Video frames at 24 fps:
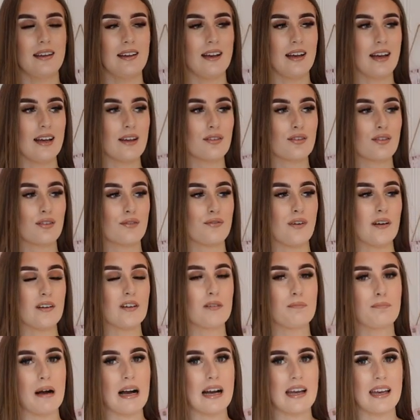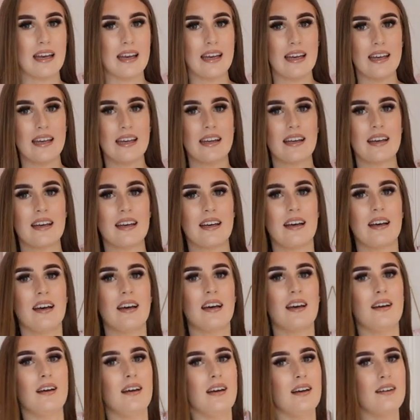this is very baggy,
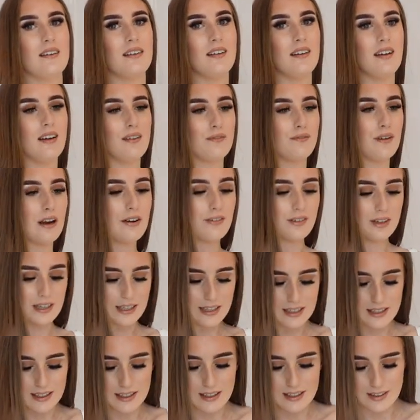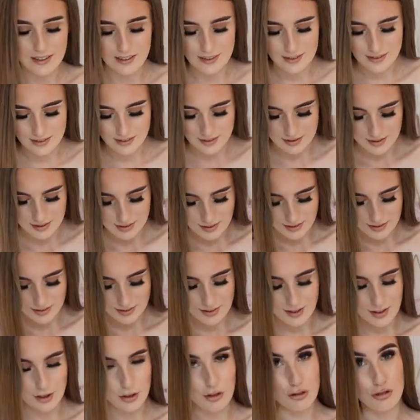very
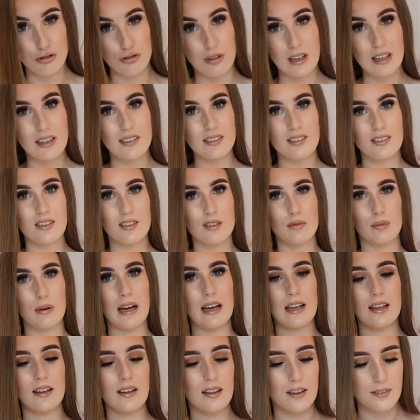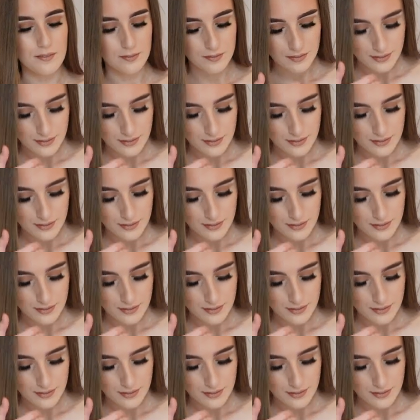creased as well,